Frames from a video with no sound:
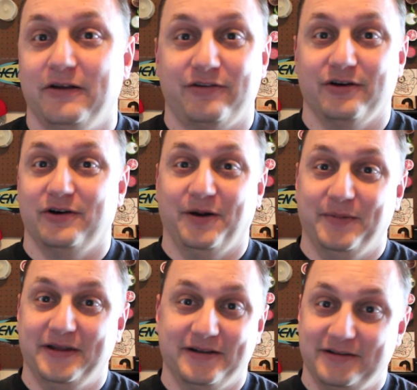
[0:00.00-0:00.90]
So I
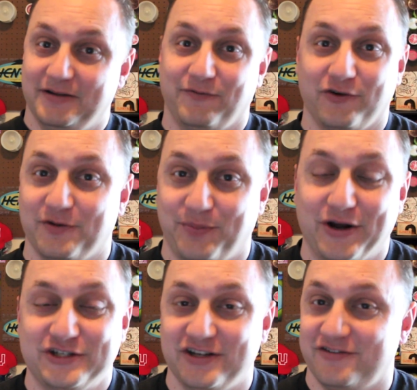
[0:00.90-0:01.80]
mean, first
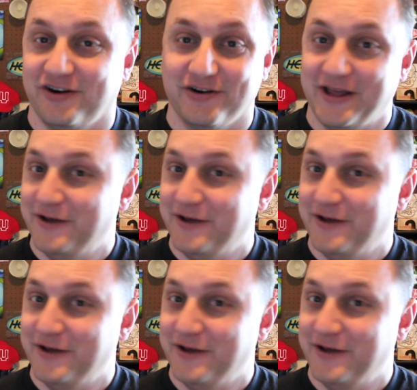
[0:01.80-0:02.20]
impressions aren't